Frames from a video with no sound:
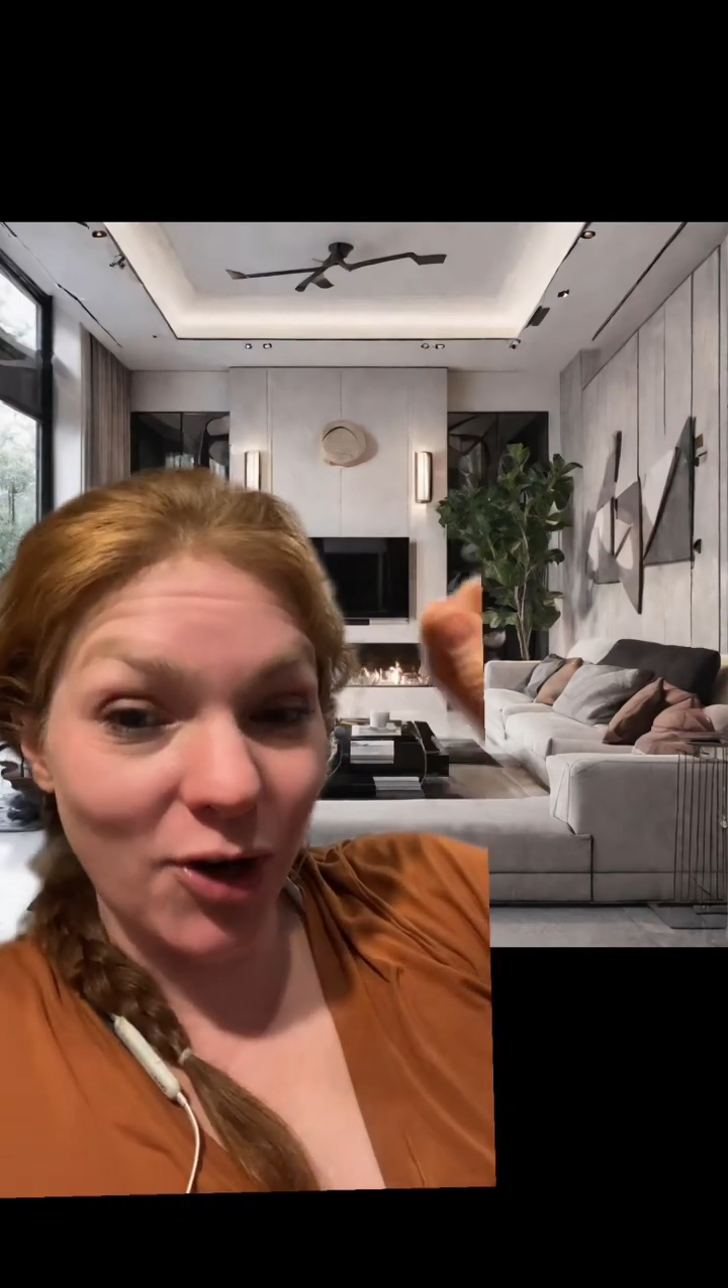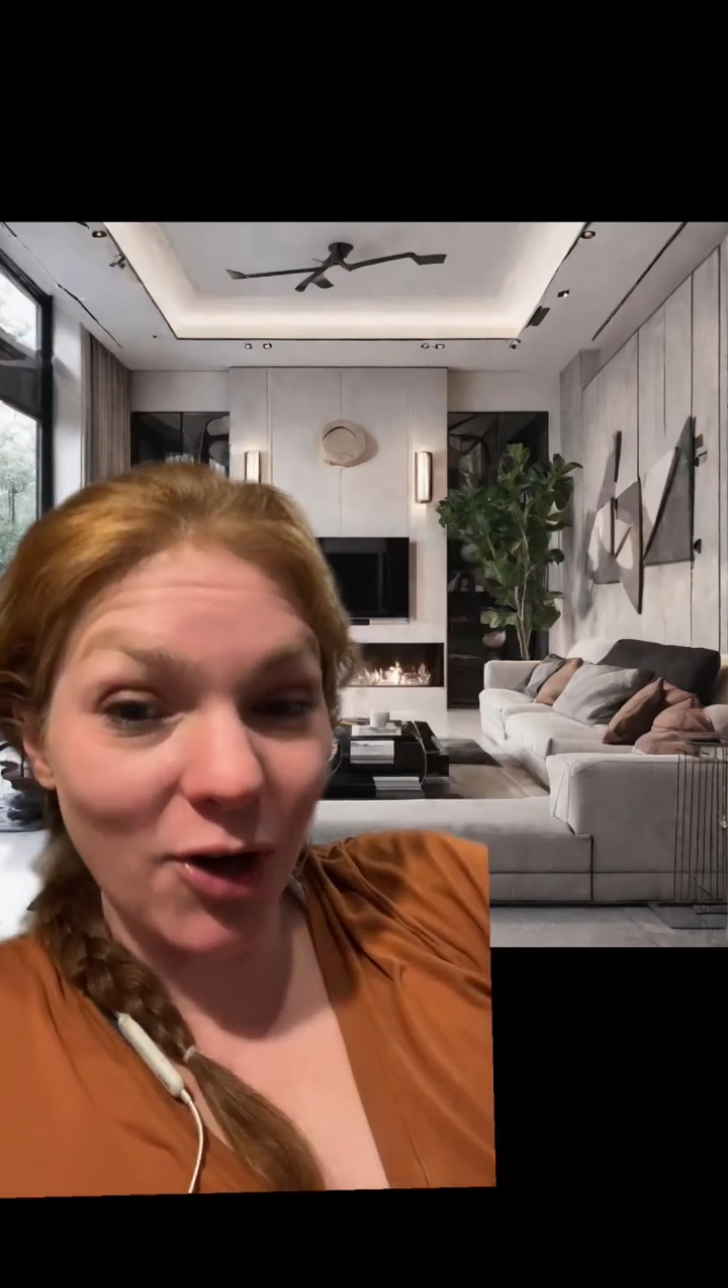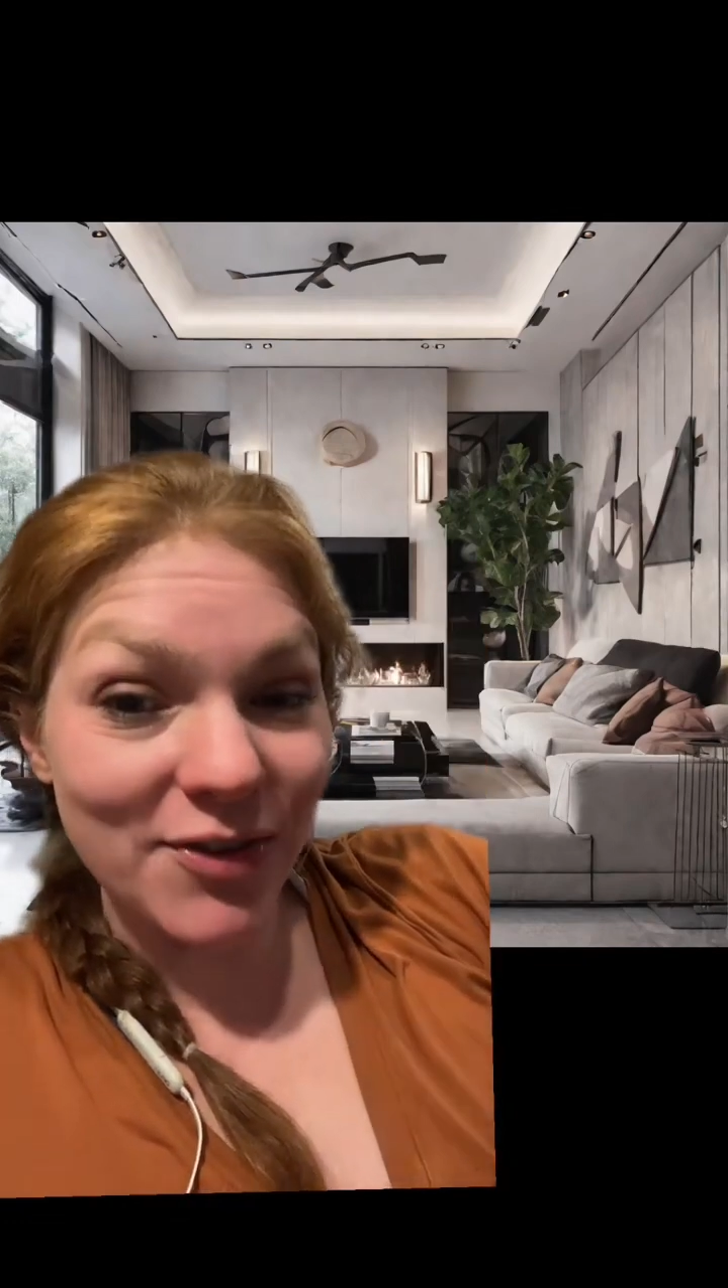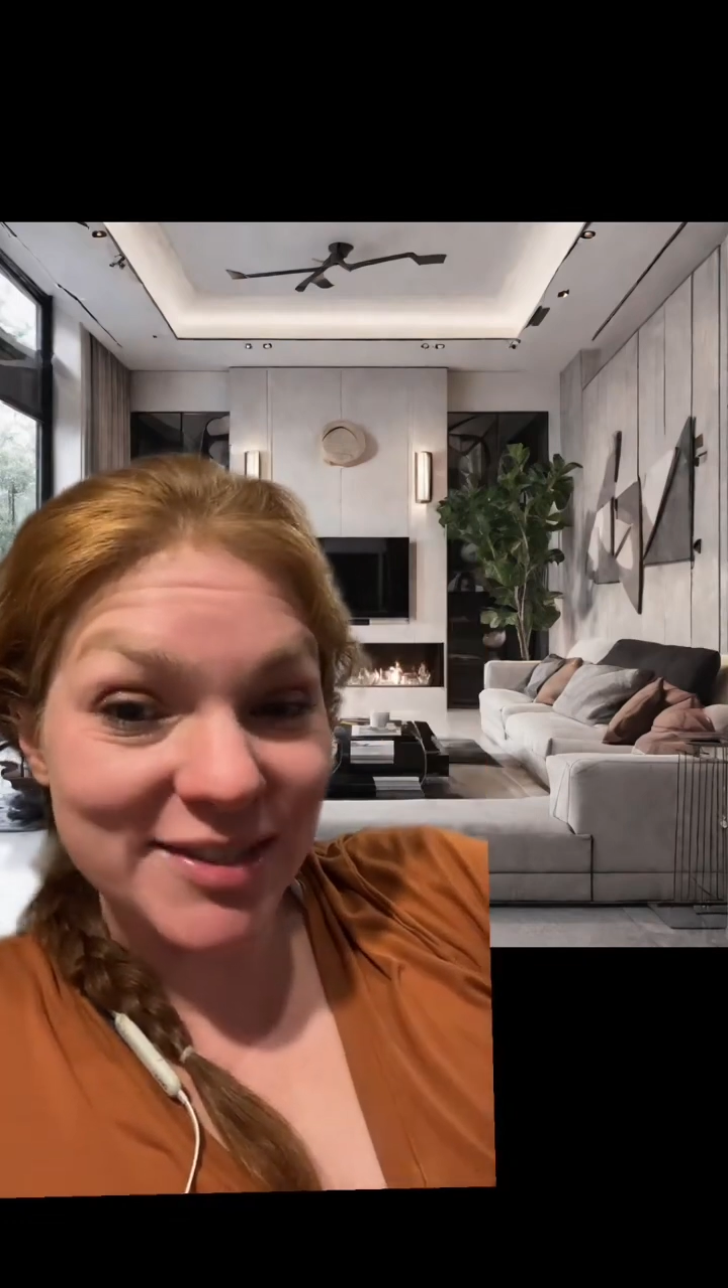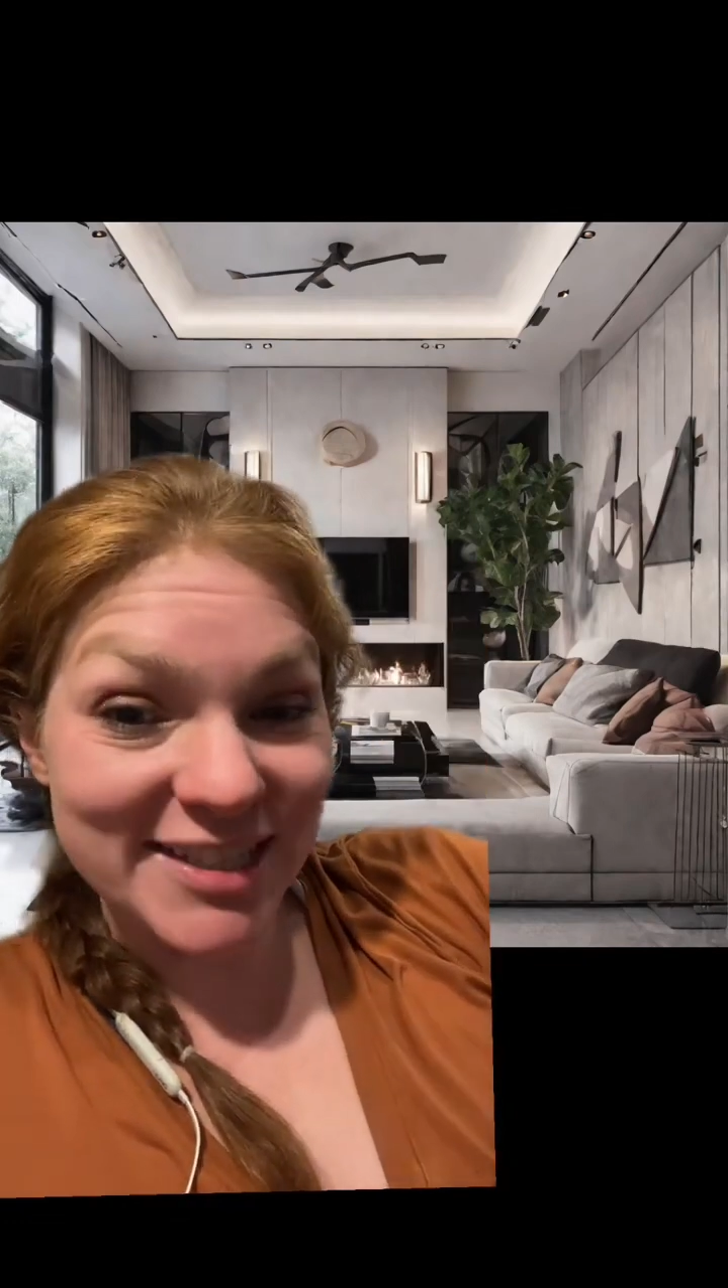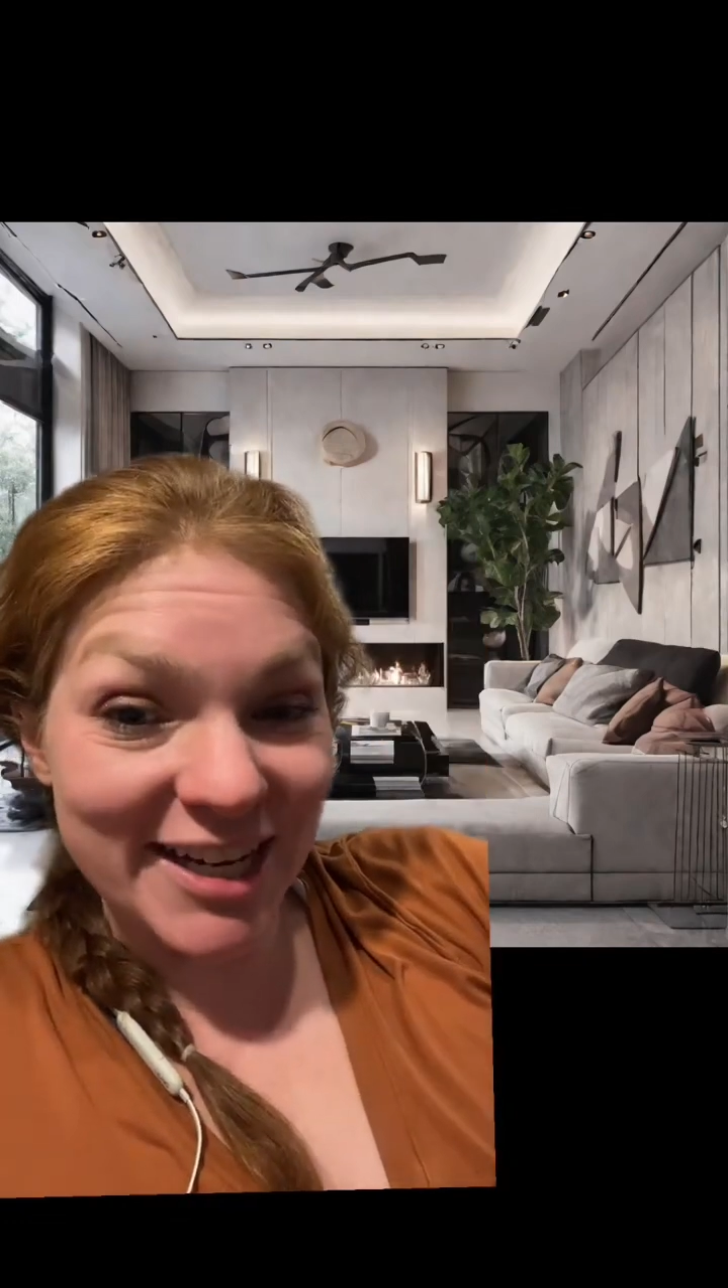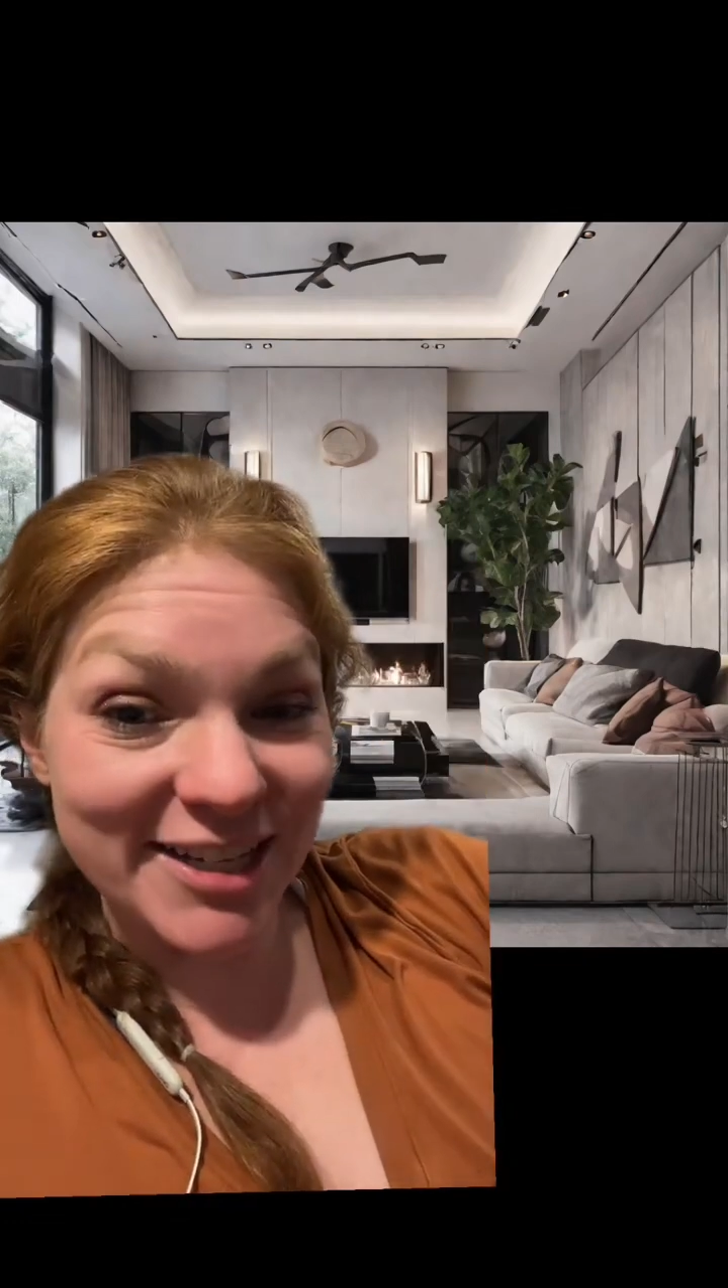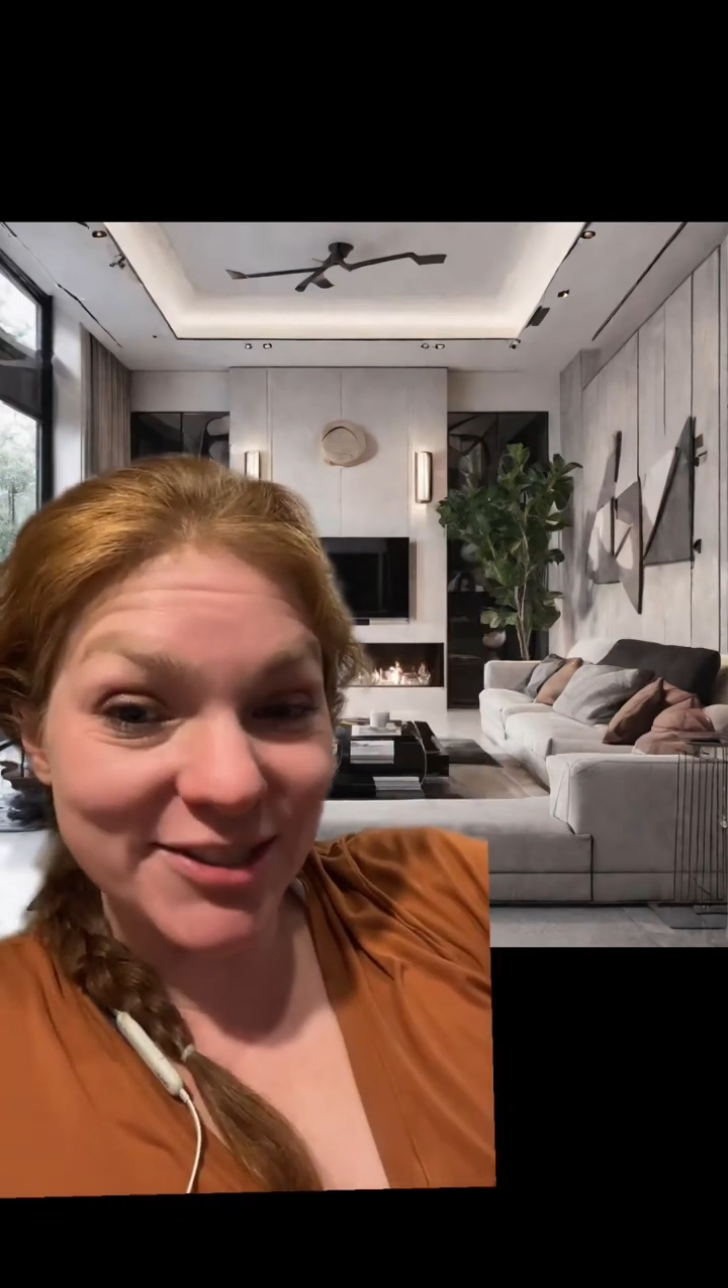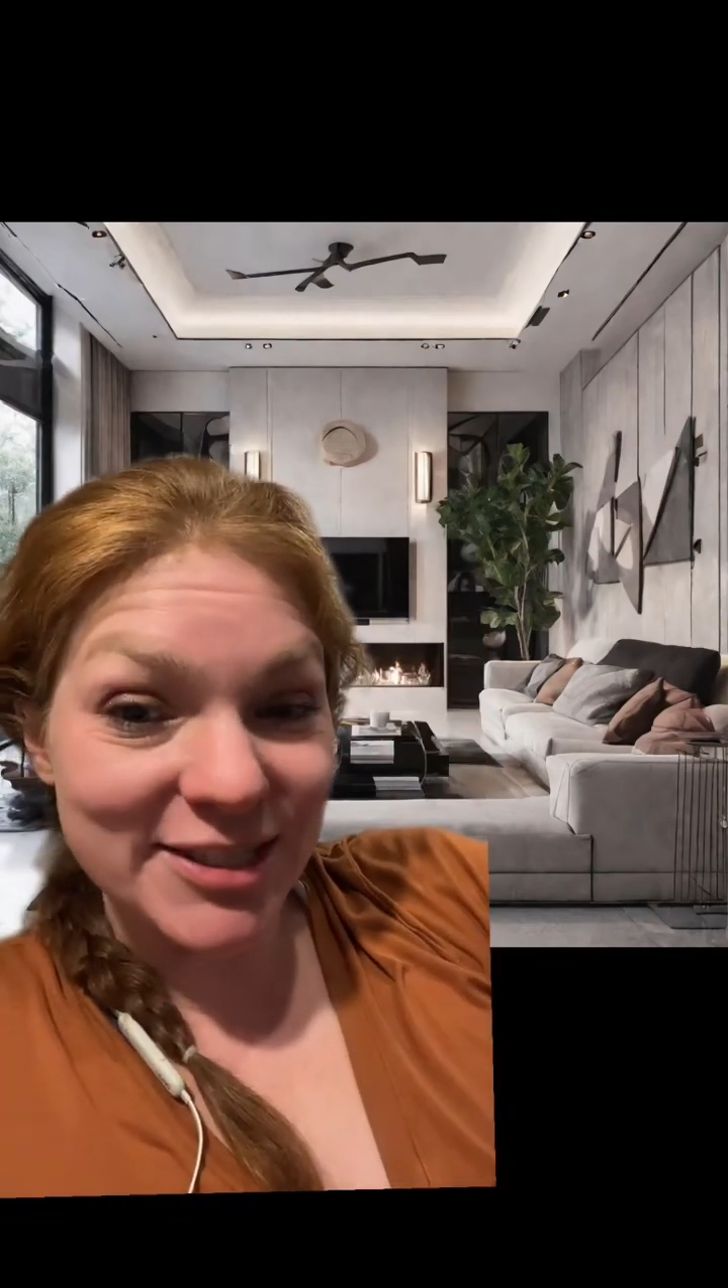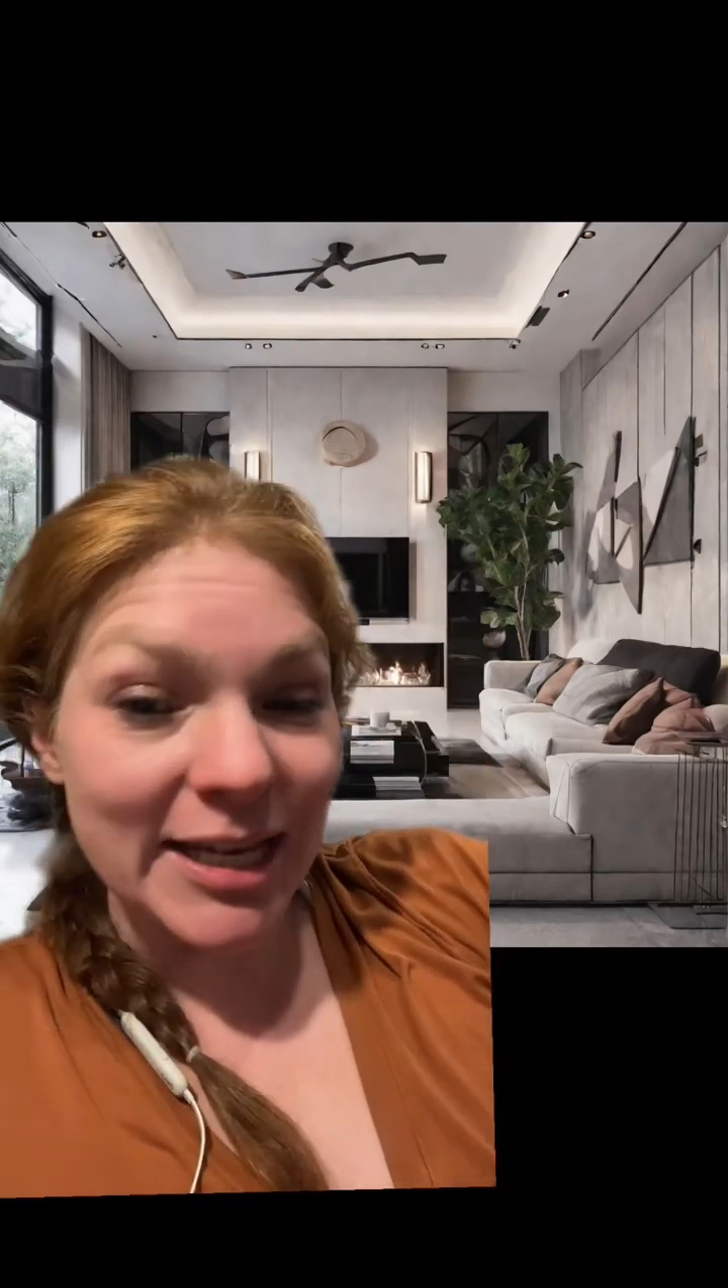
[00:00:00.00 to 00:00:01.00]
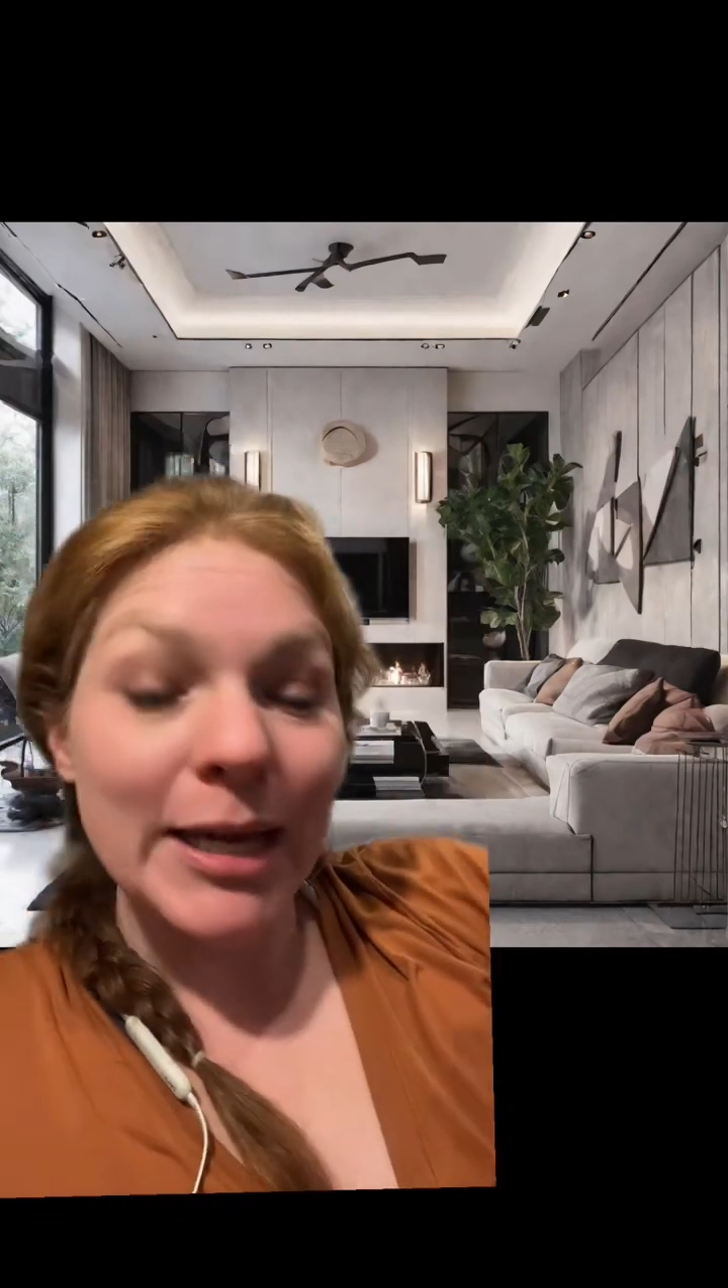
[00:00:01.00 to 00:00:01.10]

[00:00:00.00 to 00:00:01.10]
all the styles,